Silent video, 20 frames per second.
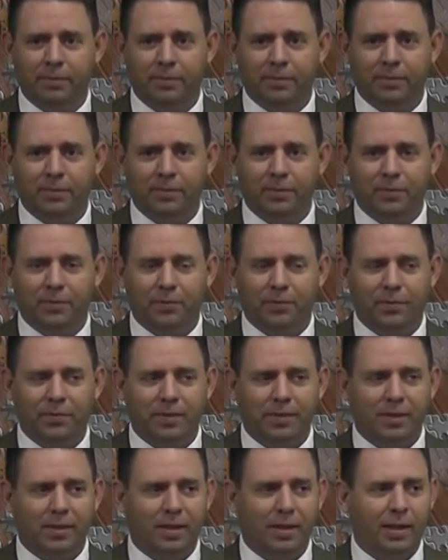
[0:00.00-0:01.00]

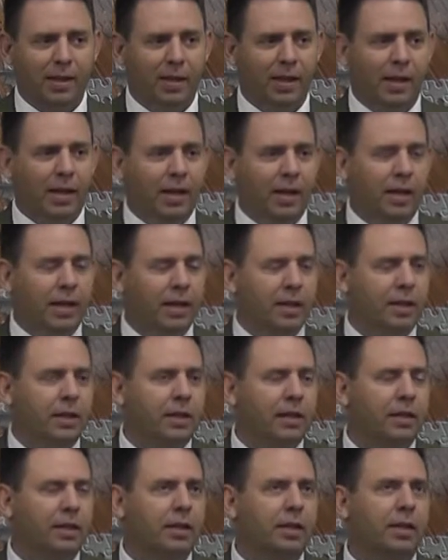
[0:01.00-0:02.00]

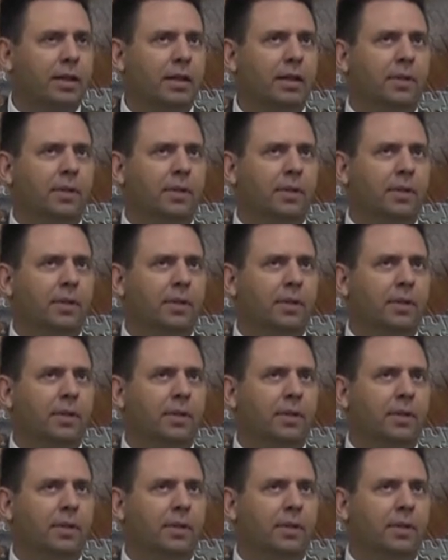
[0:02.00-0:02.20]
[no speech]